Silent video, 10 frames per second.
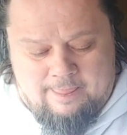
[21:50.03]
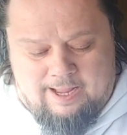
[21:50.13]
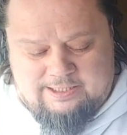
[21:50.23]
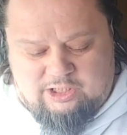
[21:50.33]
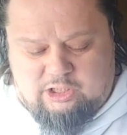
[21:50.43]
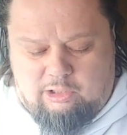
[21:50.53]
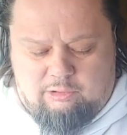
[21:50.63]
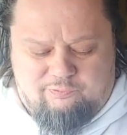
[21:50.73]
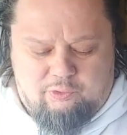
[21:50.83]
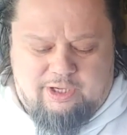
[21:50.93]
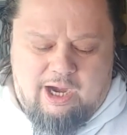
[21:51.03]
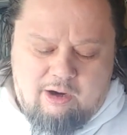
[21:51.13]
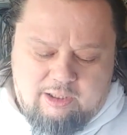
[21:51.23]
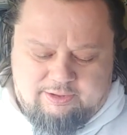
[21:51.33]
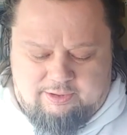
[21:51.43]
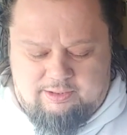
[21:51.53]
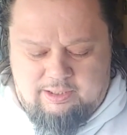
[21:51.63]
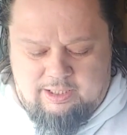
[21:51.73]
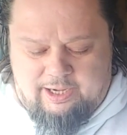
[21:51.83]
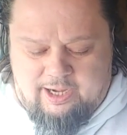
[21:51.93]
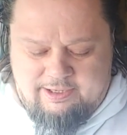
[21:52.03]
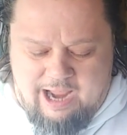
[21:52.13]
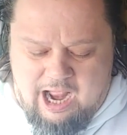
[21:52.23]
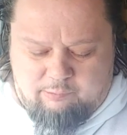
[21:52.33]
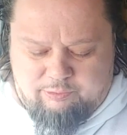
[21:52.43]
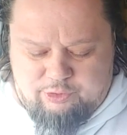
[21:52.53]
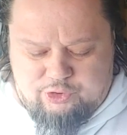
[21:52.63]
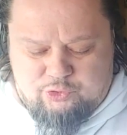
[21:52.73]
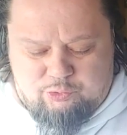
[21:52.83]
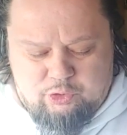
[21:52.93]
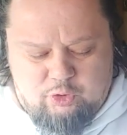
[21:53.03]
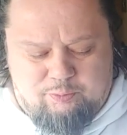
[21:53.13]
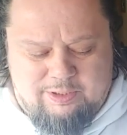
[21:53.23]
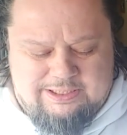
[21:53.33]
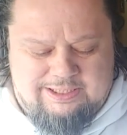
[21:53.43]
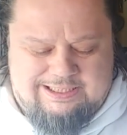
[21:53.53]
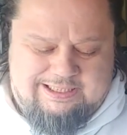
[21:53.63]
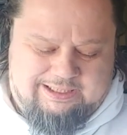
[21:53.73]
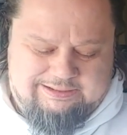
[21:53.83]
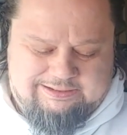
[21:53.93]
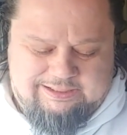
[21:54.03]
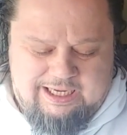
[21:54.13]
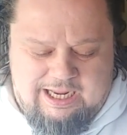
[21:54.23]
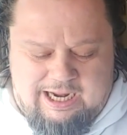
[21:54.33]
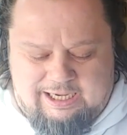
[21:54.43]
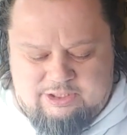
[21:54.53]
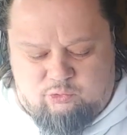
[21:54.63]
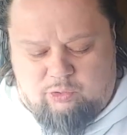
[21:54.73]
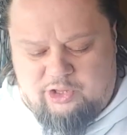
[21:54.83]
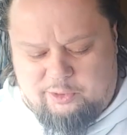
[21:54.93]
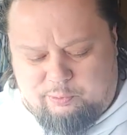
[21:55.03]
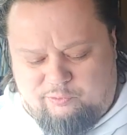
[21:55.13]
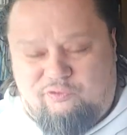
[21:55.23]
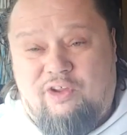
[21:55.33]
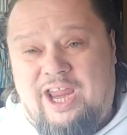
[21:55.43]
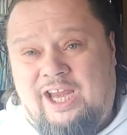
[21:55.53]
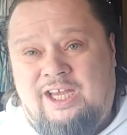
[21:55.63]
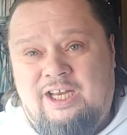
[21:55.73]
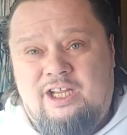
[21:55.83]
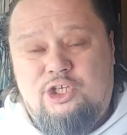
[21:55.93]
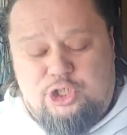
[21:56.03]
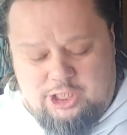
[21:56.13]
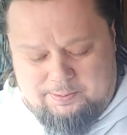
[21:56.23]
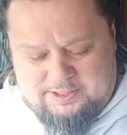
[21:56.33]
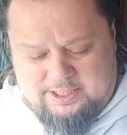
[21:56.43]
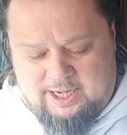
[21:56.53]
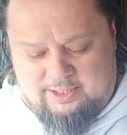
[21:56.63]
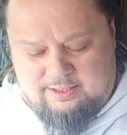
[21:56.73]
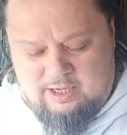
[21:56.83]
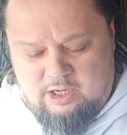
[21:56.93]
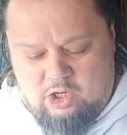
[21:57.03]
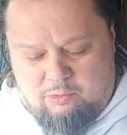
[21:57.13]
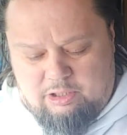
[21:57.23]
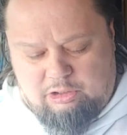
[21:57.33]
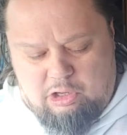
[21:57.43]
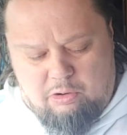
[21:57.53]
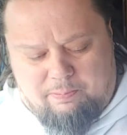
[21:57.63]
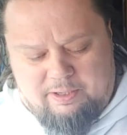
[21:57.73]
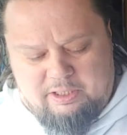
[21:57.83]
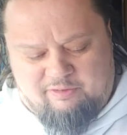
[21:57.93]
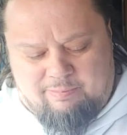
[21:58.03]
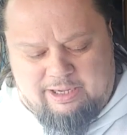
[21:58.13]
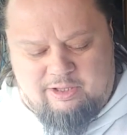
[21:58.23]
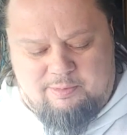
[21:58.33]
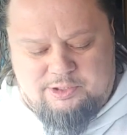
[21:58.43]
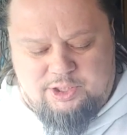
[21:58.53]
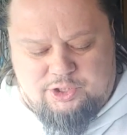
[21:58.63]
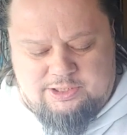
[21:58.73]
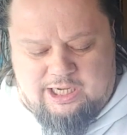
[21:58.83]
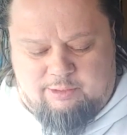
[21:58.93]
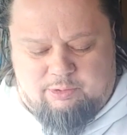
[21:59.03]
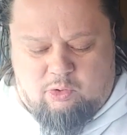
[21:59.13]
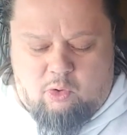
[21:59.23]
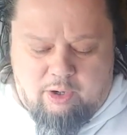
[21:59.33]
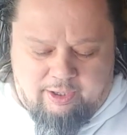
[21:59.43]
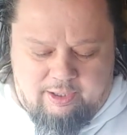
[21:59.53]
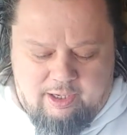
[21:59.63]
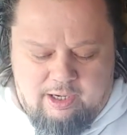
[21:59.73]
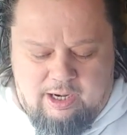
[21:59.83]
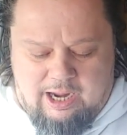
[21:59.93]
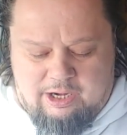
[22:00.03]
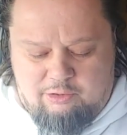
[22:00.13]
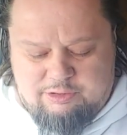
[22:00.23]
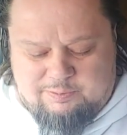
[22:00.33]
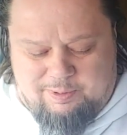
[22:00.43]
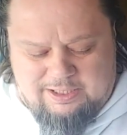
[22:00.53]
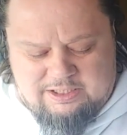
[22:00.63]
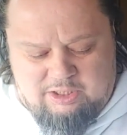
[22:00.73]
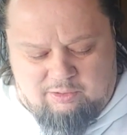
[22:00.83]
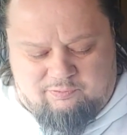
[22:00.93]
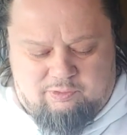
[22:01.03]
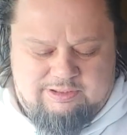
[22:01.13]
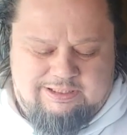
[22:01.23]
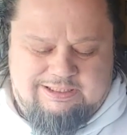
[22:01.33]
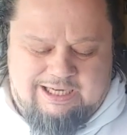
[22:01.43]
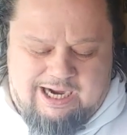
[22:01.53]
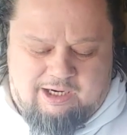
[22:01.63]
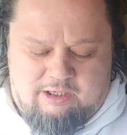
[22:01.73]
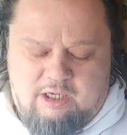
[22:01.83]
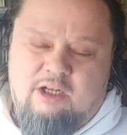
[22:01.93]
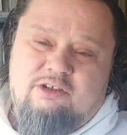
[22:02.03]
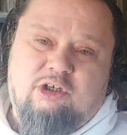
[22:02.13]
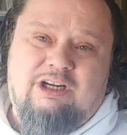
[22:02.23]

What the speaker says: As a colorful character endowed with a shrewd business sense and as a rather profane cheapskate who had a low opinion of many of the musicians that he recorded and who was best known for his desire to